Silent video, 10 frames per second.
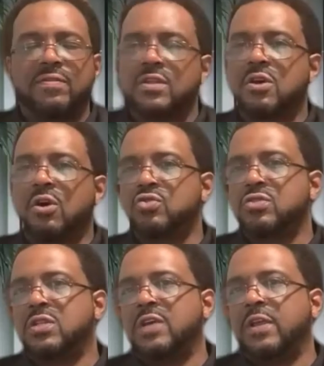this culture
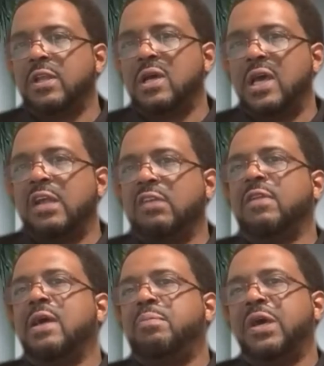is living a hell of a
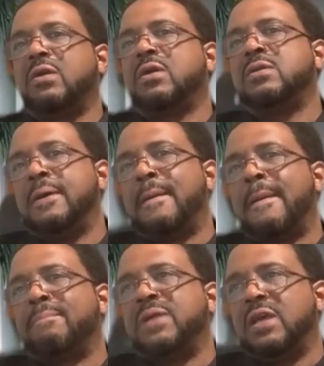lot better
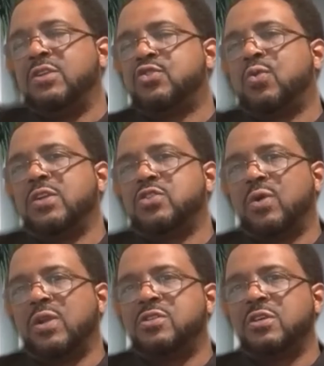in
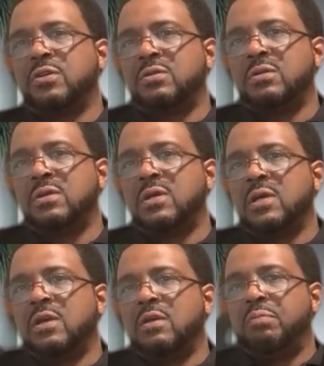2022
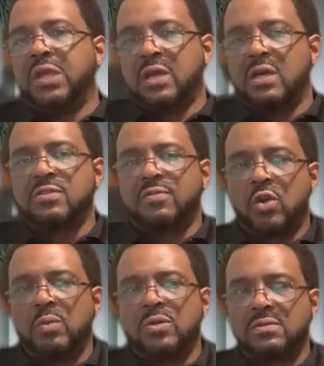because of
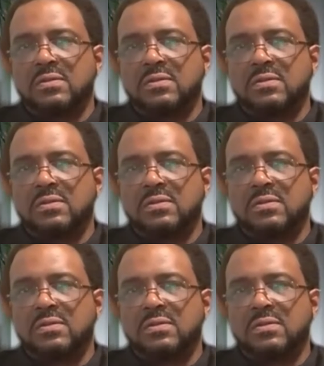NORML,